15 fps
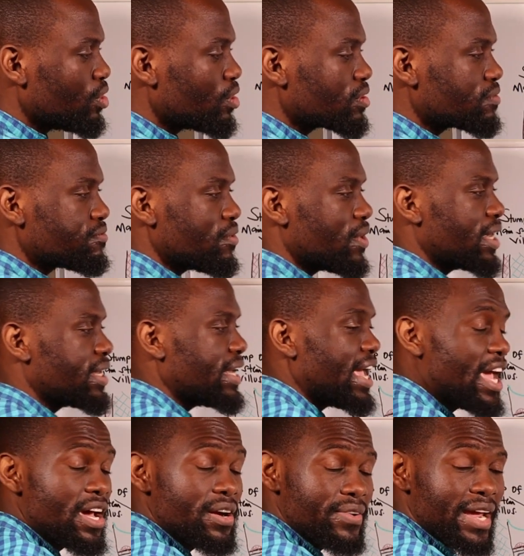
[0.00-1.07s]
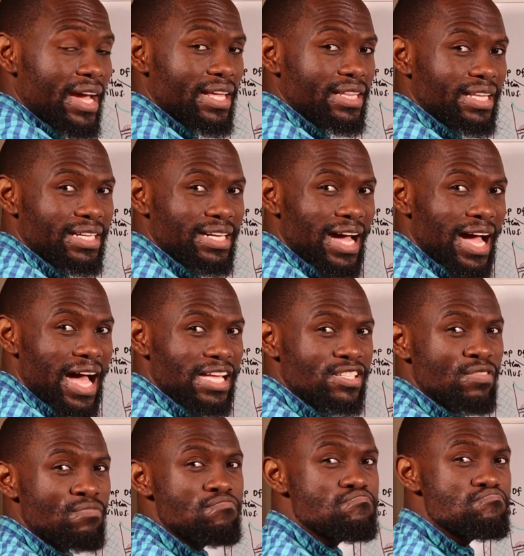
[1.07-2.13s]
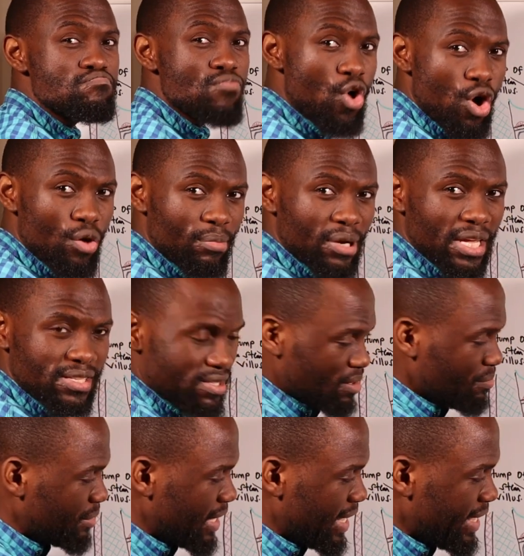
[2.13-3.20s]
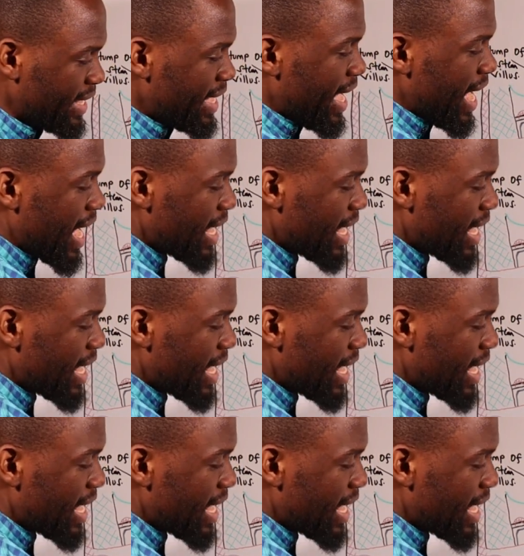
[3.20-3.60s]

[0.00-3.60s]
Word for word: looked for an area that has more blood supply.